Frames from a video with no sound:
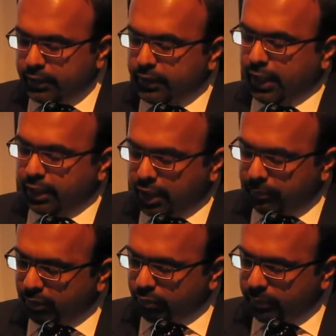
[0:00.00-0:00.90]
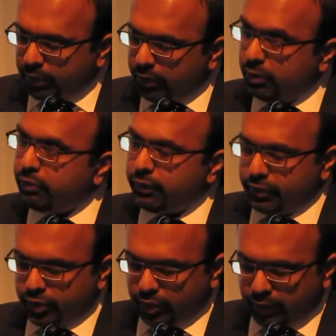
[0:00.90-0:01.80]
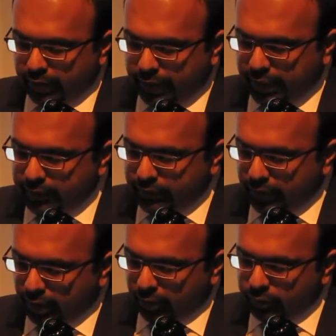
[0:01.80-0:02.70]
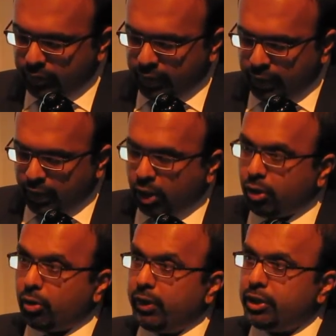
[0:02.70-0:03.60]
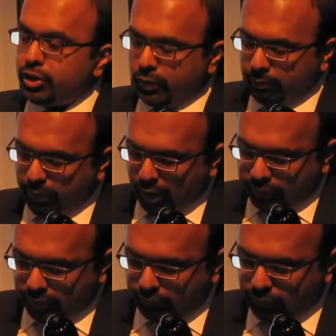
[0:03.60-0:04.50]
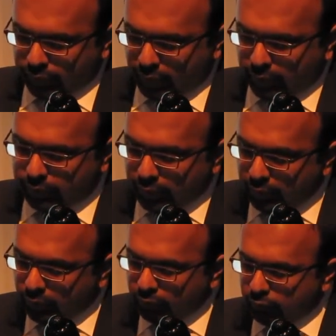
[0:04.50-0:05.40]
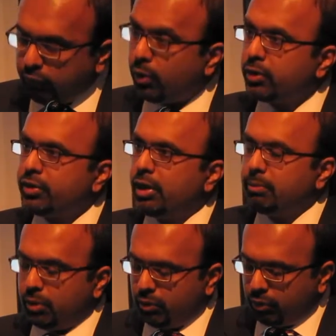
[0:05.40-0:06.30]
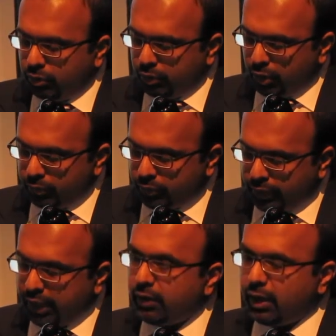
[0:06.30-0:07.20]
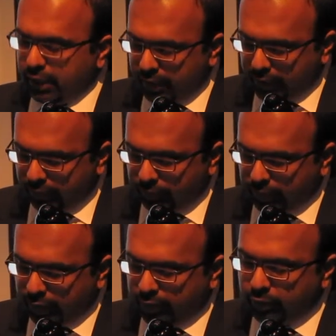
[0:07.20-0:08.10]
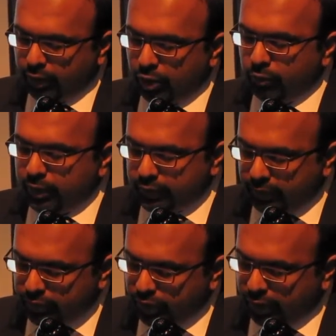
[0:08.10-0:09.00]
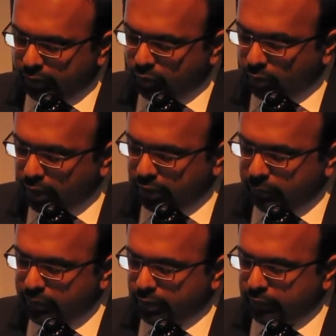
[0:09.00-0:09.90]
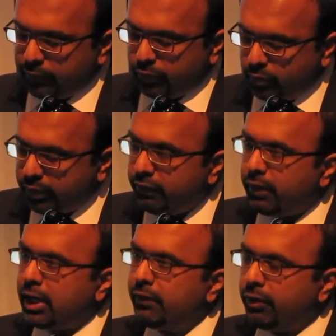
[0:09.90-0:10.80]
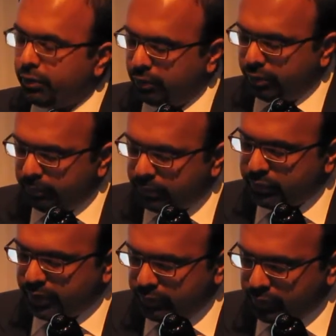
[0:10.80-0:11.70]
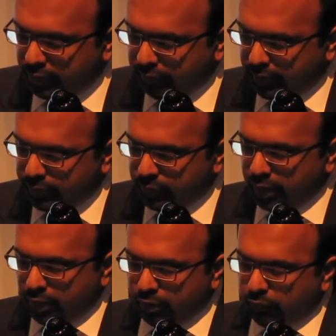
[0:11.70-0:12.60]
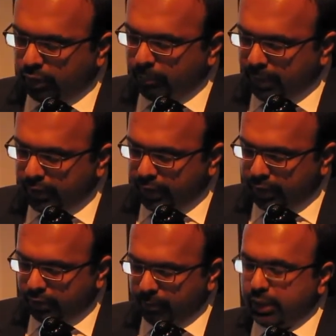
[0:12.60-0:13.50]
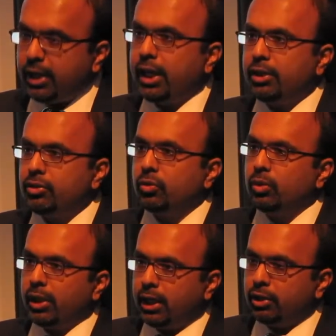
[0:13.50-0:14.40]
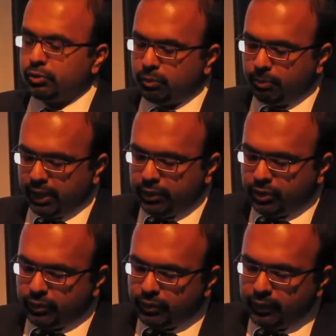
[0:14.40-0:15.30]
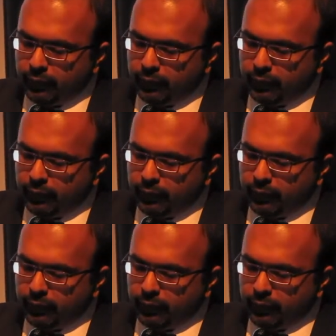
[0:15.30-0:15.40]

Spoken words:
Data coming from the new physician-led ACOs are already showing positive results. For example, Coastal Carolina Healthcare recently shared quality results of 25 to 30% savings for their Medicare, Medicaid dual eligible patients.